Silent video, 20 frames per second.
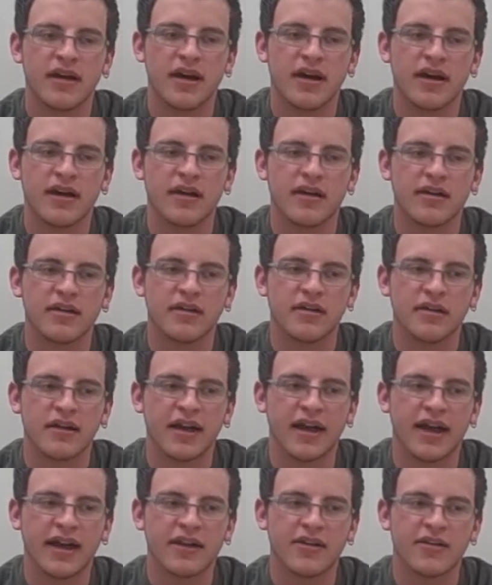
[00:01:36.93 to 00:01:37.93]

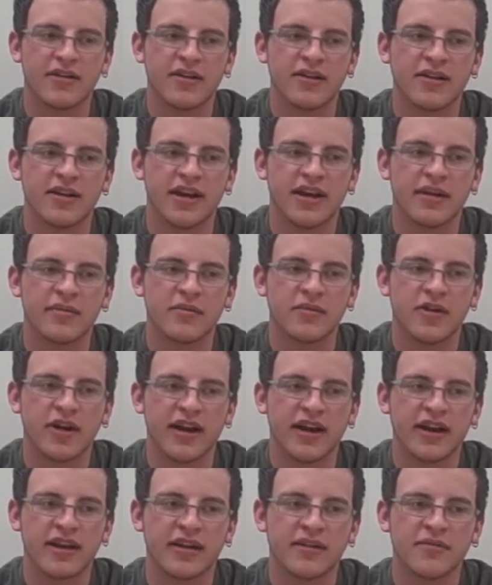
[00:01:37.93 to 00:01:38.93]
I had a hard time
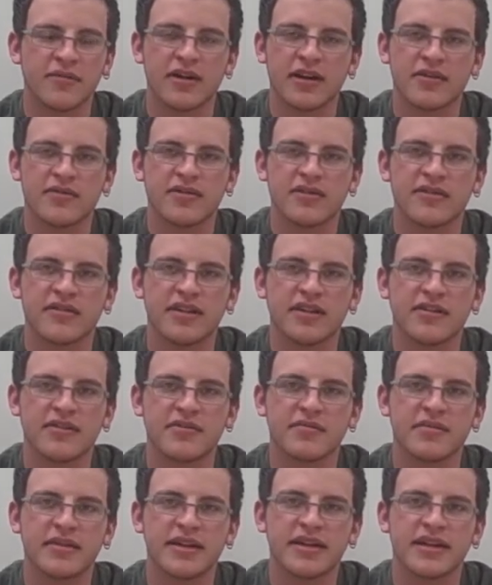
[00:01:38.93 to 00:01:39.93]
writing when I was
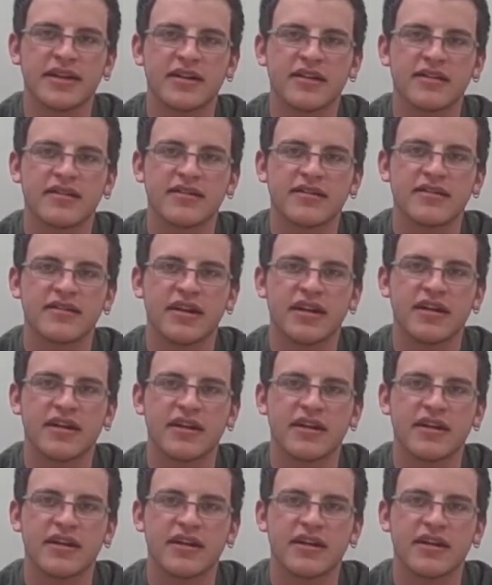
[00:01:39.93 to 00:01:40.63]
little because